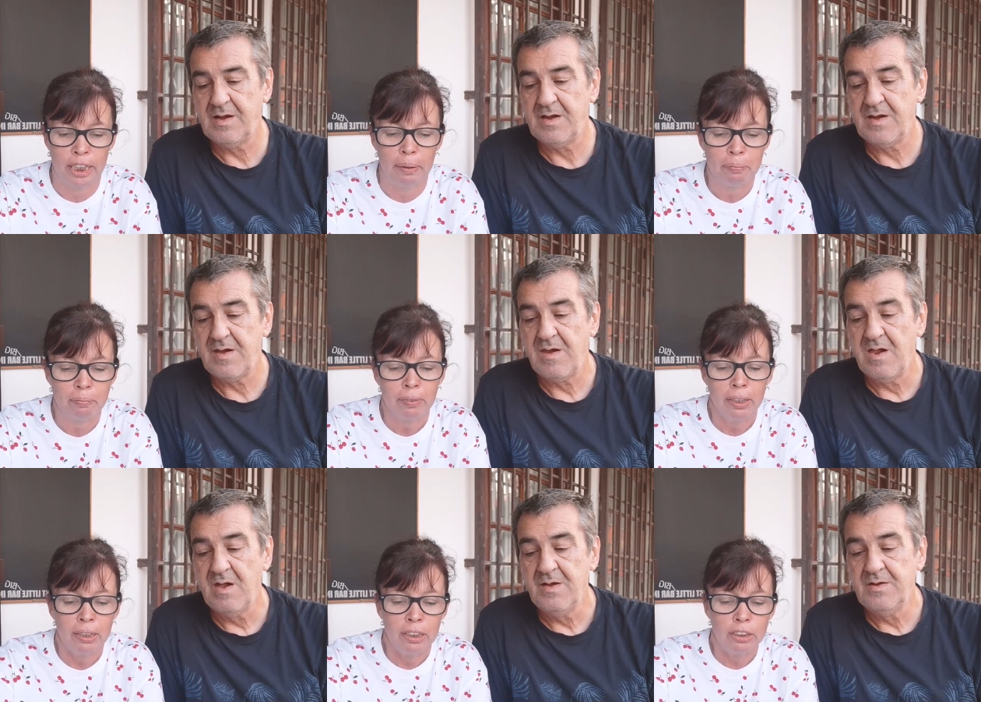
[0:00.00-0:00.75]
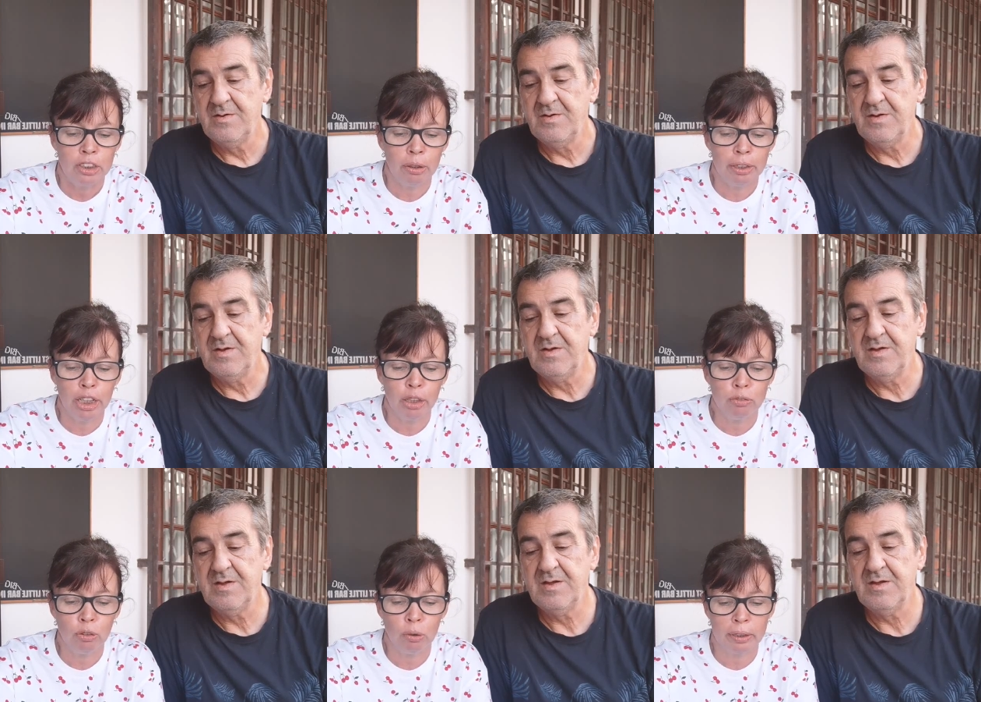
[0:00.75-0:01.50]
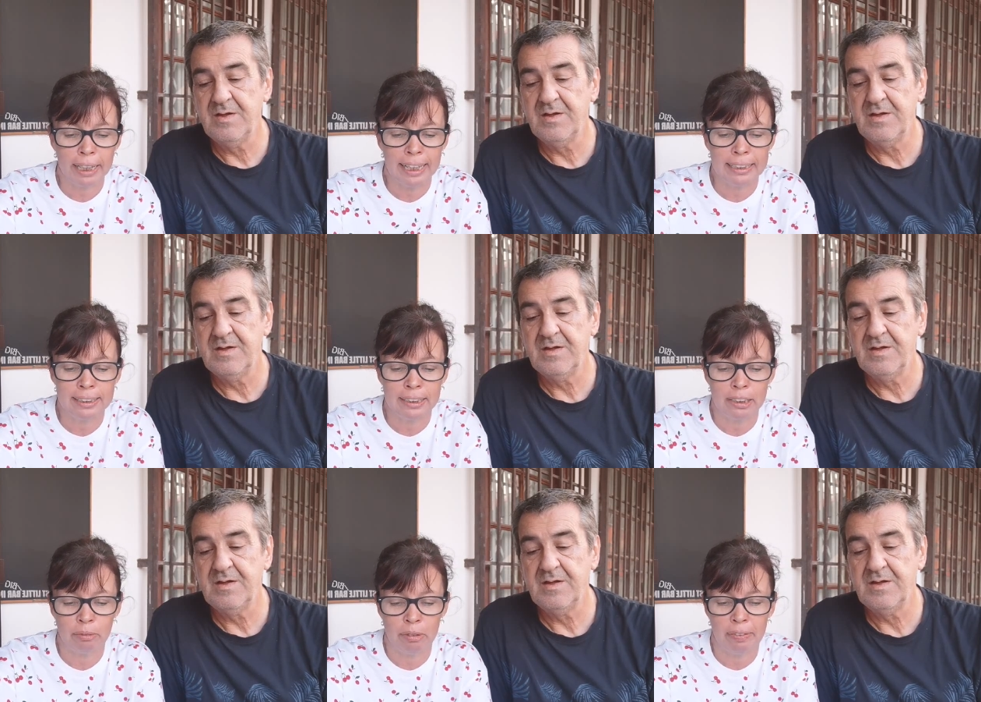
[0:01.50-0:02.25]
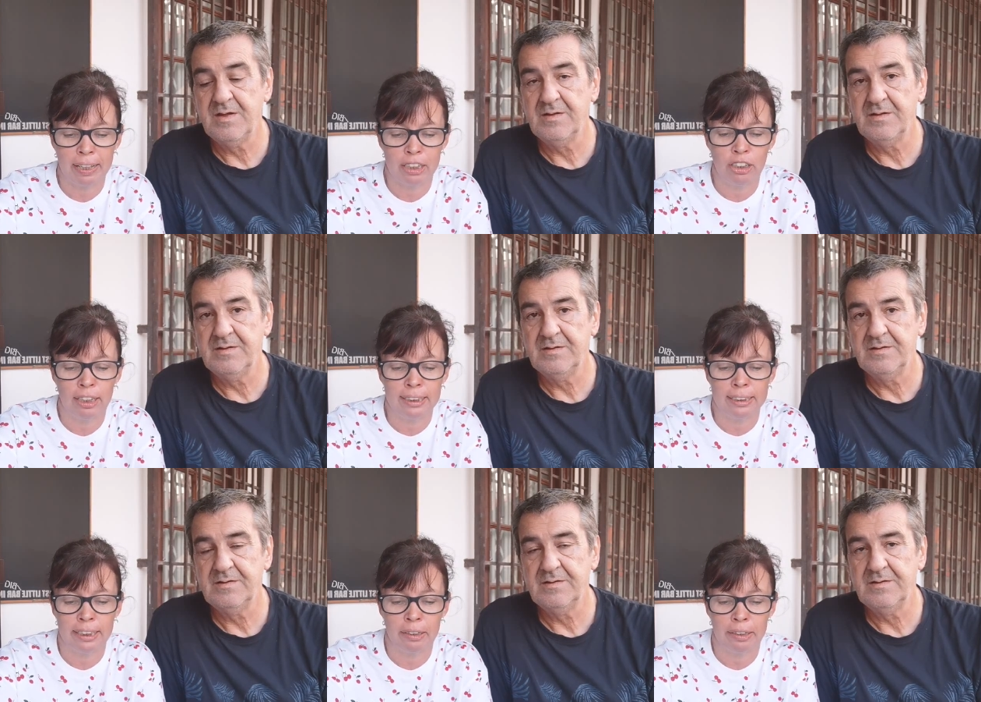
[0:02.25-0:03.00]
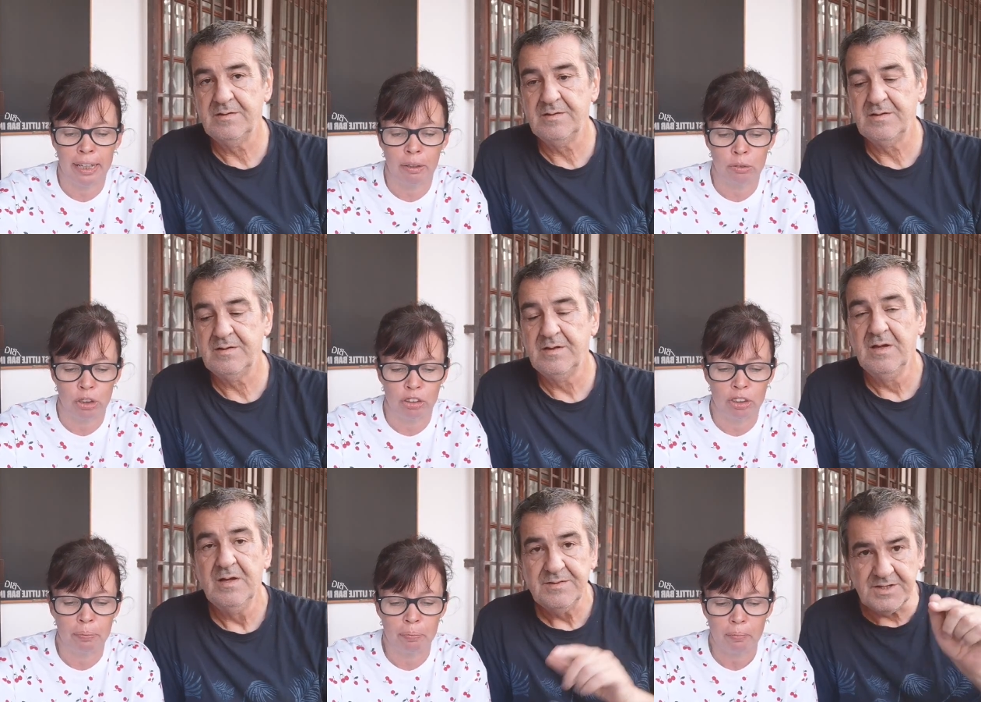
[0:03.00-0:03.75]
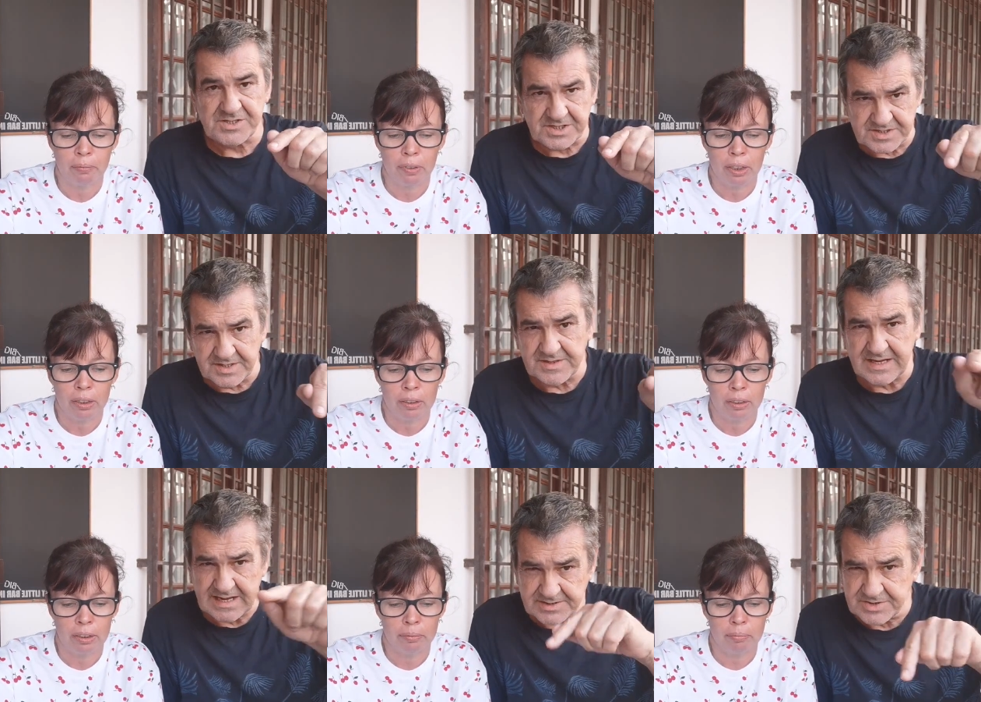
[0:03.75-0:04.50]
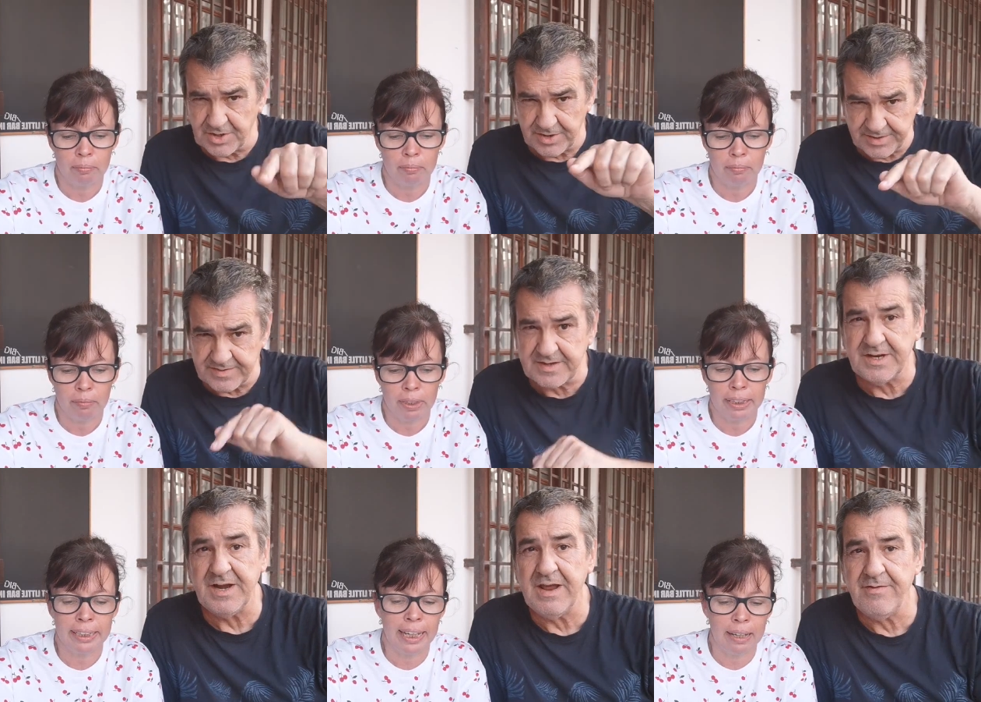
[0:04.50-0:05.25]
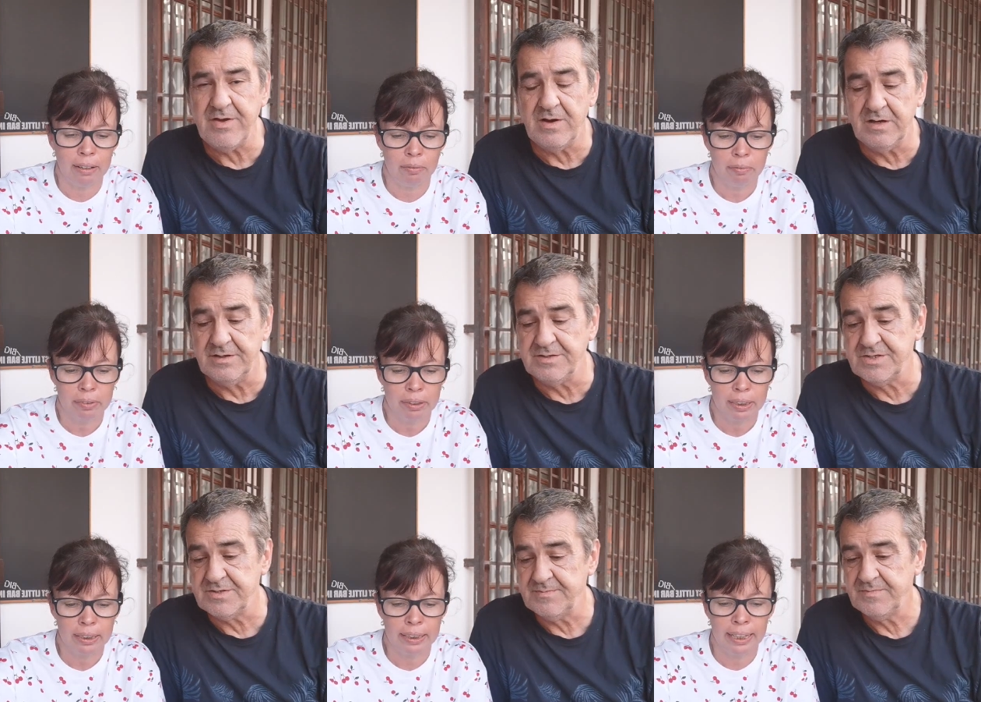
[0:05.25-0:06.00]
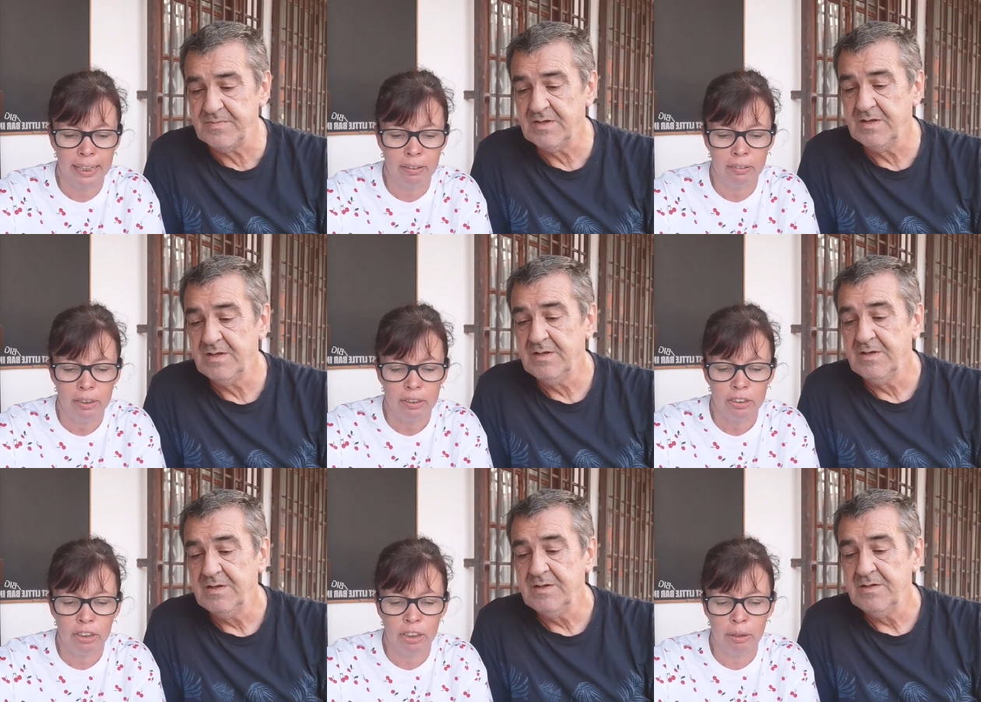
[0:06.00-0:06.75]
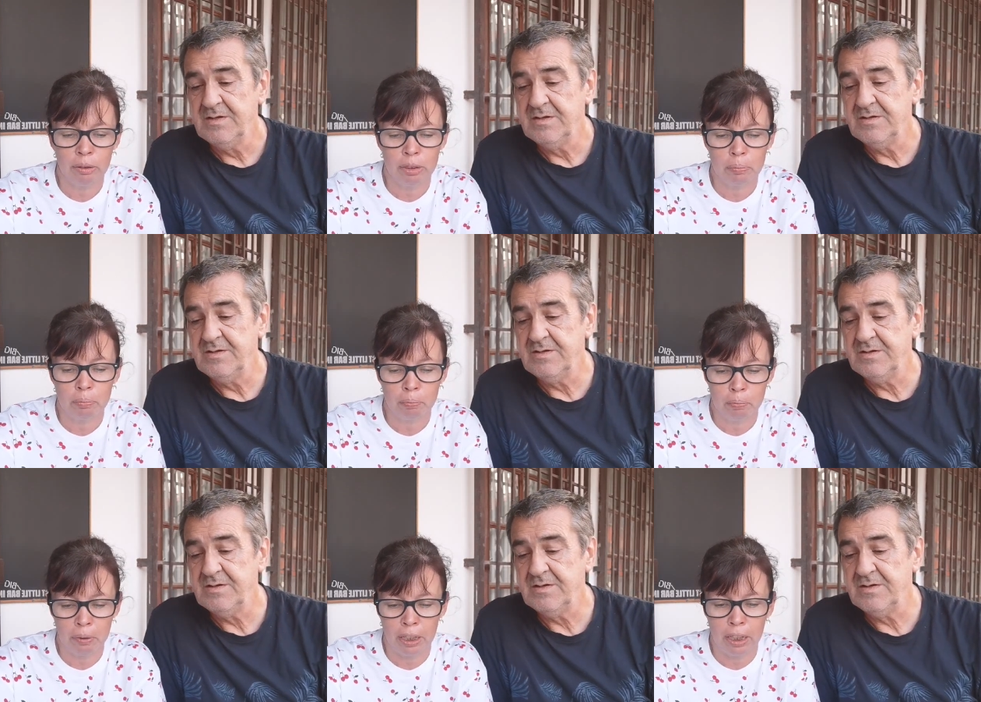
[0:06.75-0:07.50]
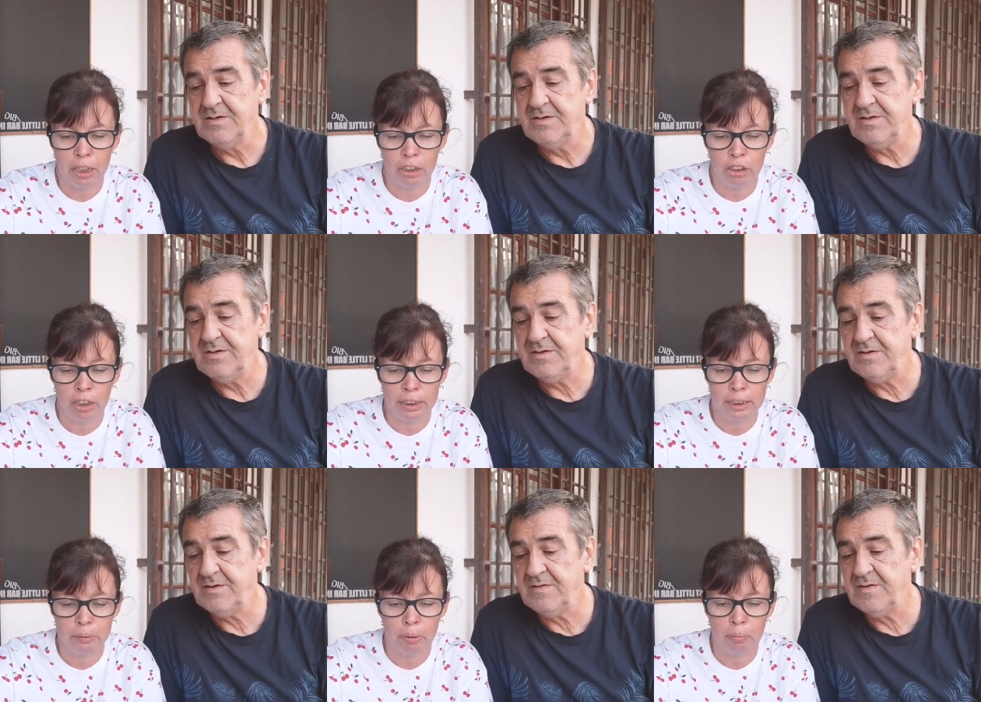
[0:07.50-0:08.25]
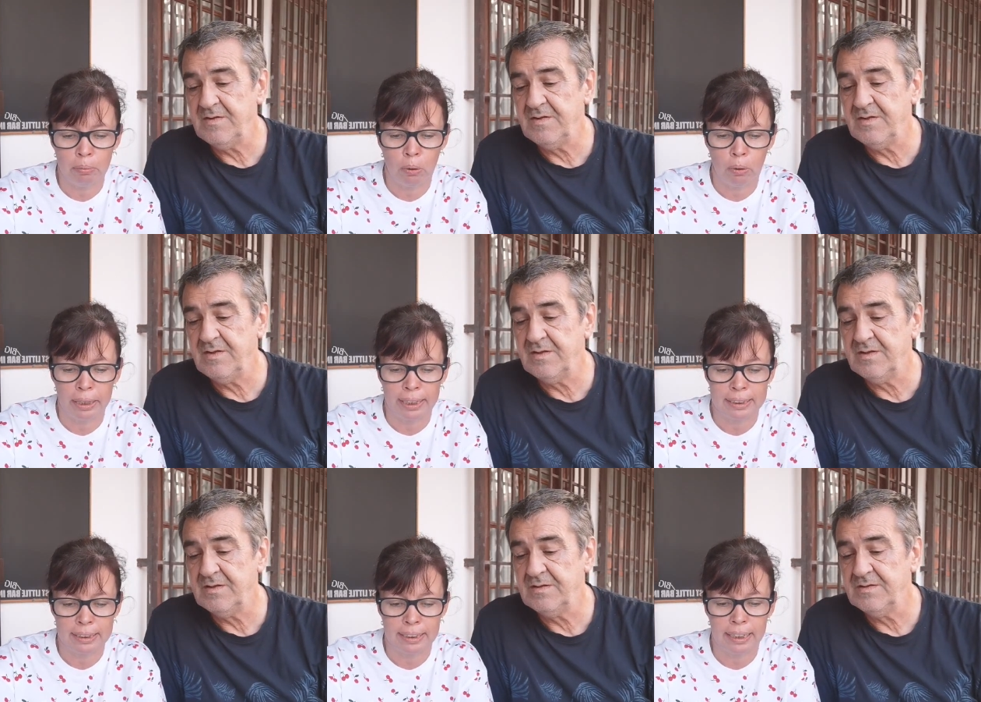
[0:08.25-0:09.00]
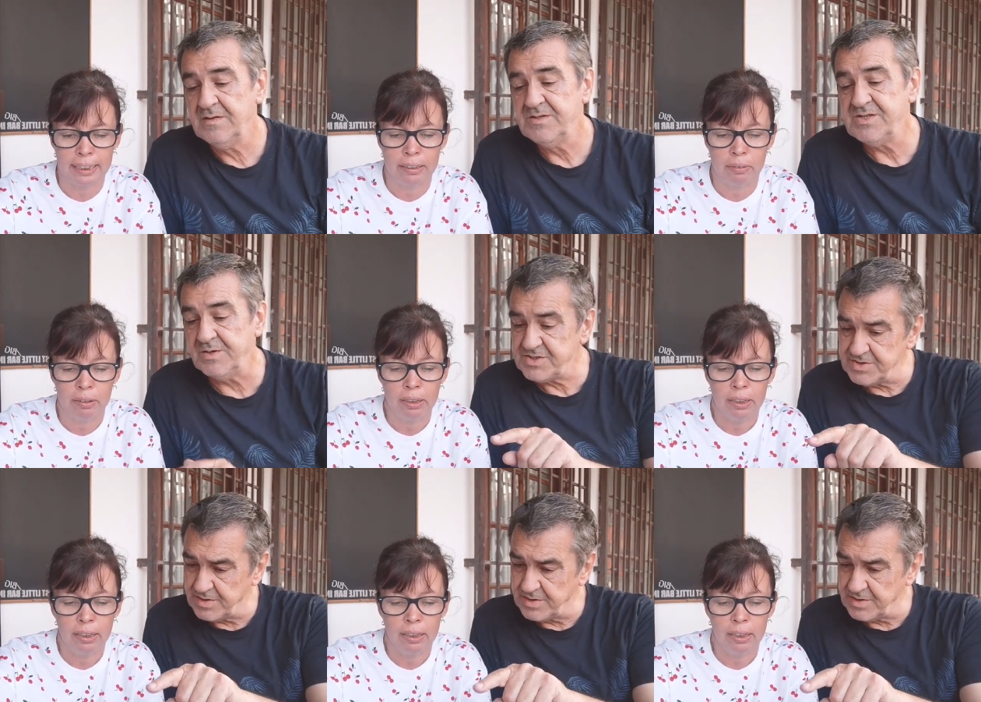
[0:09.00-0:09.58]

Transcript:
Speaker 1: yeah? So the overall cases that we've had are 19,000.
Speaker 2: This is in the entire of the Canary yeah. Islands.
Speaker 1: Yeah. So there was uh, 91 more yesterday. So it's